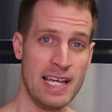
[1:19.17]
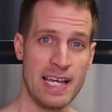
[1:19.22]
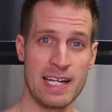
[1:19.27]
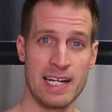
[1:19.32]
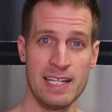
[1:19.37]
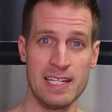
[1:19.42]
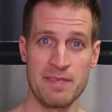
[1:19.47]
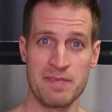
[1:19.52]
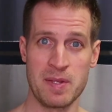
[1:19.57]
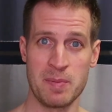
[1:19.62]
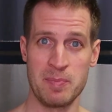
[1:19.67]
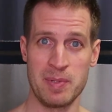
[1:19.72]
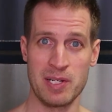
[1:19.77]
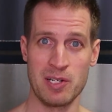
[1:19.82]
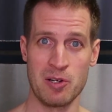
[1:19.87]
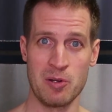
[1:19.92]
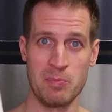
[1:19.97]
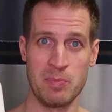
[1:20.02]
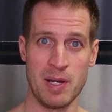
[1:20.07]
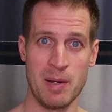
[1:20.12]
And I love the
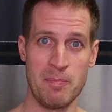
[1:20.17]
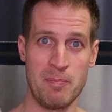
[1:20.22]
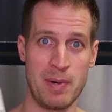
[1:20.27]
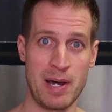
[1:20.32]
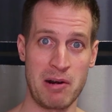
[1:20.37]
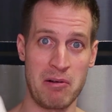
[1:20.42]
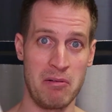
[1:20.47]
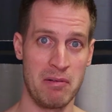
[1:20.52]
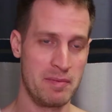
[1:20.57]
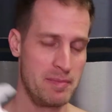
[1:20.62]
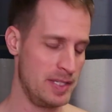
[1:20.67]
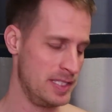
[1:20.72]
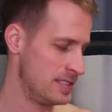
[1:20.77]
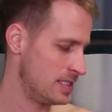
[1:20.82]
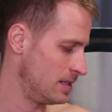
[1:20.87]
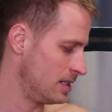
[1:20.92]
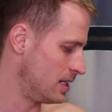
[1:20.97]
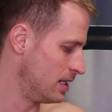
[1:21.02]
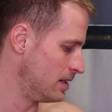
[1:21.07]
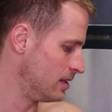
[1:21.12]
big old pump bottle. It means
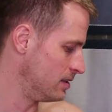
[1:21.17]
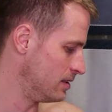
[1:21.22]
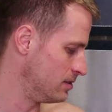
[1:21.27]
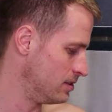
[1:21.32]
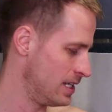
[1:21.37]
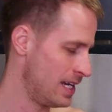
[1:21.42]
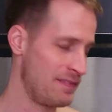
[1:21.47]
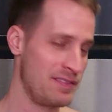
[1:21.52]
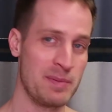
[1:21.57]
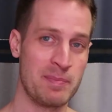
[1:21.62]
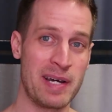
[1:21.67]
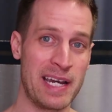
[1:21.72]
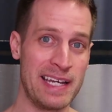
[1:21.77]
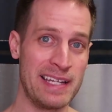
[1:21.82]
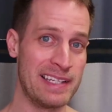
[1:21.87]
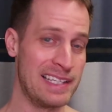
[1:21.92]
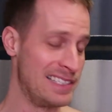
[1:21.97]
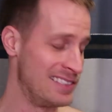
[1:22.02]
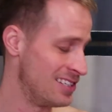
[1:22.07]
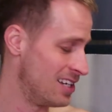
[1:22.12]
I have to buy
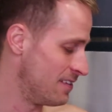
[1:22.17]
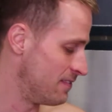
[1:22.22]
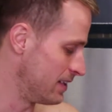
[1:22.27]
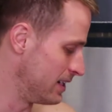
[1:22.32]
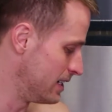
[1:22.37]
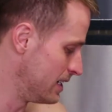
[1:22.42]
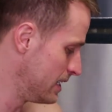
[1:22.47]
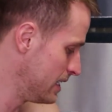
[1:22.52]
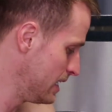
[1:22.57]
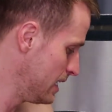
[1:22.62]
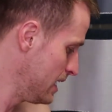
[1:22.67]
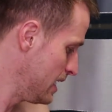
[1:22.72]
it less often.